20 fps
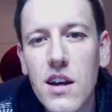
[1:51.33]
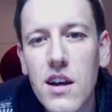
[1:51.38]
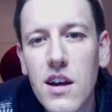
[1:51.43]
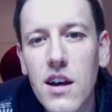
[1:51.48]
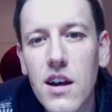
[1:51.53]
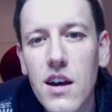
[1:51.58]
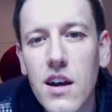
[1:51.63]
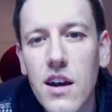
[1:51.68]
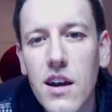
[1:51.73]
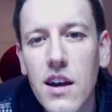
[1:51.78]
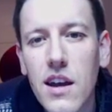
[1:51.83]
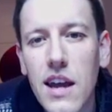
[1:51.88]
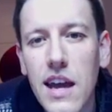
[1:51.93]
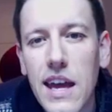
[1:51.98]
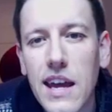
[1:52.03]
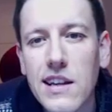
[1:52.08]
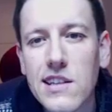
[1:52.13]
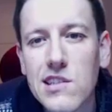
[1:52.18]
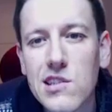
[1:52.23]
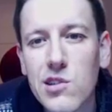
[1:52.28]
uh,
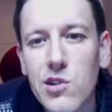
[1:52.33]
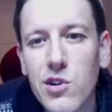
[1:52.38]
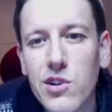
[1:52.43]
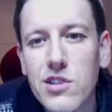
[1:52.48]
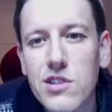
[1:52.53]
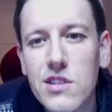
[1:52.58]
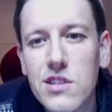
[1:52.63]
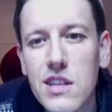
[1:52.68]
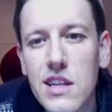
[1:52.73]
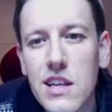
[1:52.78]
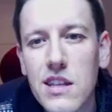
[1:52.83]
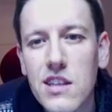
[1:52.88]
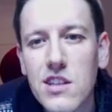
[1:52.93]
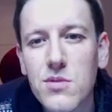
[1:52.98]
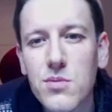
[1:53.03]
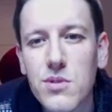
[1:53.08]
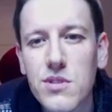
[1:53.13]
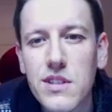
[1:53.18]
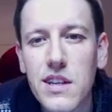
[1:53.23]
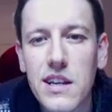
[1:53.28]
x log c, and this
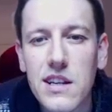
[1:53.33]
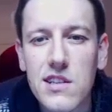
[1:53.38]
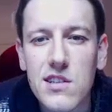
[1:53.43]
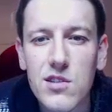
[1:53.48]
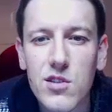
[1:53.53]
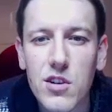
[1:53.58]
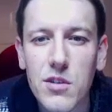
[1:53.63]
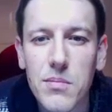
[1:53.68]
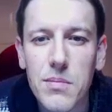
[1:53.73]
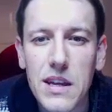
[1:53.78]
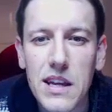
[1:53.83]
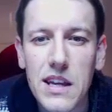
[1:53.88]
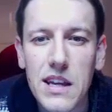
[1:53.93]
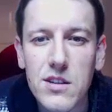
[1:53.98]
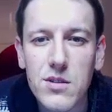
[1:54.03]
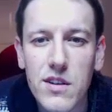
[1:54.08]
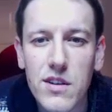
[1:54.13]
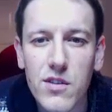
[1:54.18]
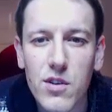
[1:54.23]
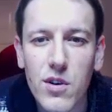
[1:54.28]
one's x log b,
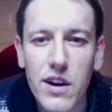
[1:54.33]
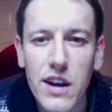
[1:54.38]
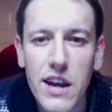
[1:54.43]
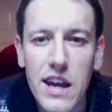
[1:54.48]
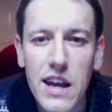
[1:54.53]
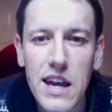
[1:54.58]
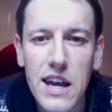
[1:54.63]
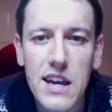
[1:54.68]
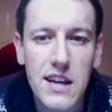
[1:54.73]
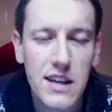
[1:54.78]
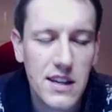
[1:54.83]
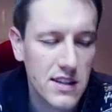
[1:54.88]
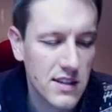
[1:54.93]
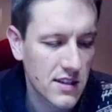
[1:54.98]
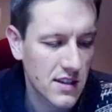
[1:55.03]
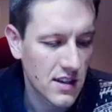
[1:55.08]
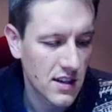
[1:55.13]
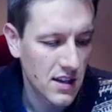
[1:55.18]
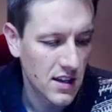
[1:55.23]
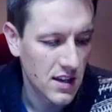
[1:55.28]
so I've got
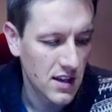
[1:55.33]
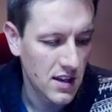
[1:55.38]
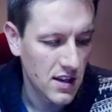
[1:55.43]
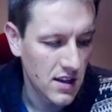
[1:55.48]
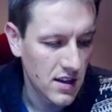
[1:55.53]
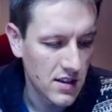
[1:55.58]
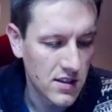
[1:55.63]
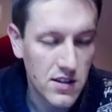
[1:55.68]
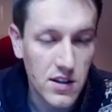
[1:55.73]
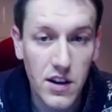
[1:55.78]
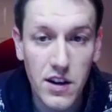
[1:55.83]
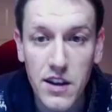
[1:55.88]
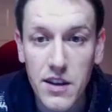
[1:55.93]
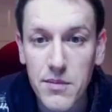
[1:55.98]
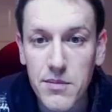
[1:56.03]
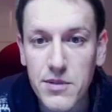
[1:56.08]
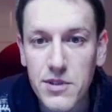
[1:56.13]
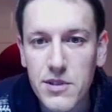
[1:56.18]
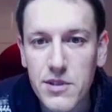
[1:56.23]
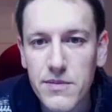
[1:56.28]
x
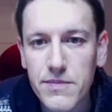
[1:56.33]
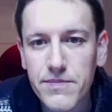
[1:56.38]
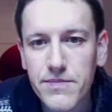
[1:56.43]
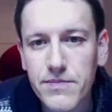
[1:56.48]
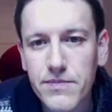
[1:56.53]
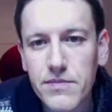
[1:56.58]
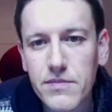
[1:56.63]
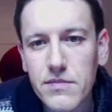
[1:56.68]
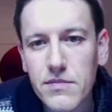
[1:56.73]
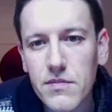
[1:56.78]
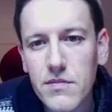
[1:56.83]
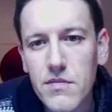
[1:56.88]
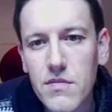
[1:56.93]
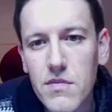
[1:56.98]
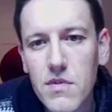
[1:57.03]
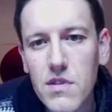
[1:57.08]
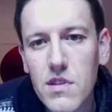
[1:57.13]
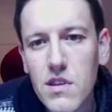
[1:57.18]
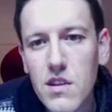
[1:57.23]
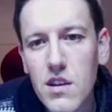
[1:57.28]
times
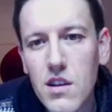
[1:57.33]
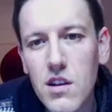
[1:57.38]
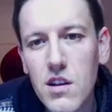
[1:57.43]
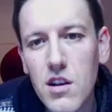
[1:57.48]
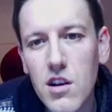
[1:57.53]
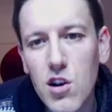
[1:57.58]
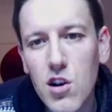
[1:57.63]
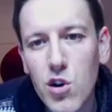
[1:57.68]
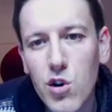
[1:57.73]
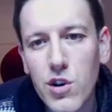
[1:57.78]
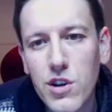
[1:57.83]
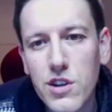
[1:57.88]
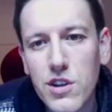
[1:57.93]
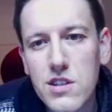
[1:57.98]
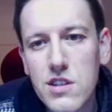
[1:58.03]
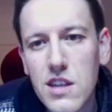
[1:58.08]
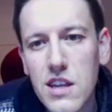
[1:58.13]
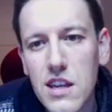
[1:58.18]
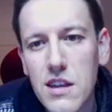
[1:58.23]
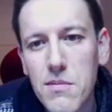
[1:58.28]
log
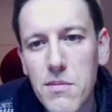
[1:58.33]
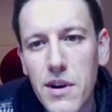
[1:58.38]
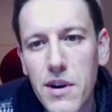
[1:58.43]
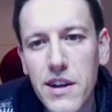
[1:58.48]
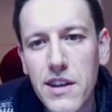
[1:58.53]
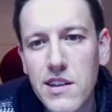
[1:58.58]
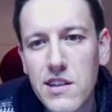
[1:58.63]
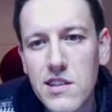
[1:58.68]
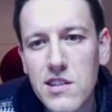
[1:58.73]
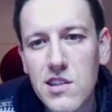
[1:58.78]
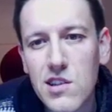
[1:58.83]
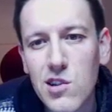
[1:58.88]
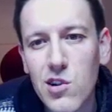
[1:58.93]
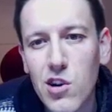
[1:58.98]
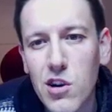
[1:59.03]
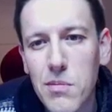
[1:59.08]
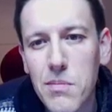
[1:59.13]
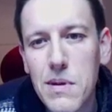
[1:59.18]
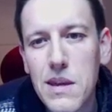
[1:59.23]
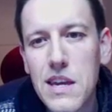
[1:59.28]
C minus
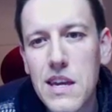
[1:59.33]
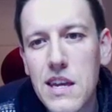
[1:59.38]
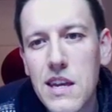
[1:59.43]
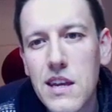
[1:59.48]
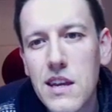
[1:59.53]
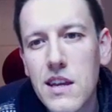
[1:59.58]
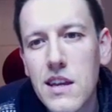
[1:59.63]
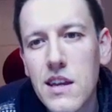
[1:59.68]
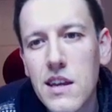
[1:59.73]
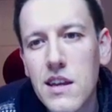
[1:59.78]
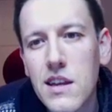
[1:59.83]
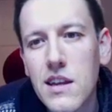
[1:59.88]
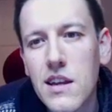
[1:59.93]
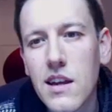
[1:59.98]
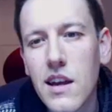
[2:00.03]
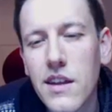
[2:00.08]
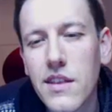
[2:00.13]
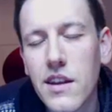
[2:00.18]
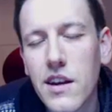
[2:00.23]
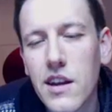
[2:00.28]
log B
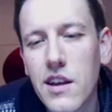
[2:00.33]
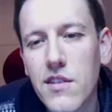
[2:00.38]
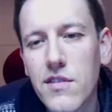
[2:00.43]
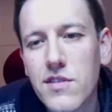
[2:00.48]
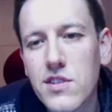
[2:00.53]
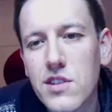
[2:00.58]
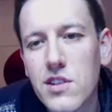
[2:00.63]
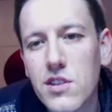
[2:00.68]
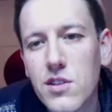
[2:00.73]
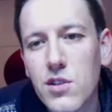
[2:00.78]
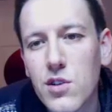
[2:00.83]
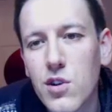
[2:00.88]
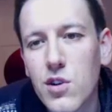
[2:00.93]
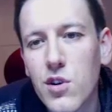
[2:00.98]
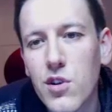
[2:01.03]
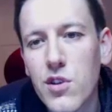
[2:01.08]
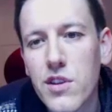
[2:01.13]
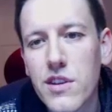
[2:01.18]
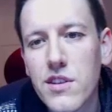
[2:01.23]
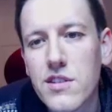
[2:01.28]
and then I've still
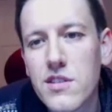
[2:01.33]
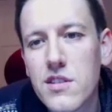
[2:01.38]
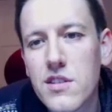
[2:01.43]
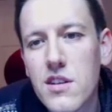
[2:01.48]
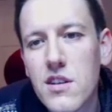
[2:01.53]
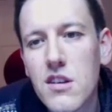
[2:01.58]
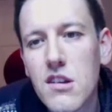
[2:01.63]
got this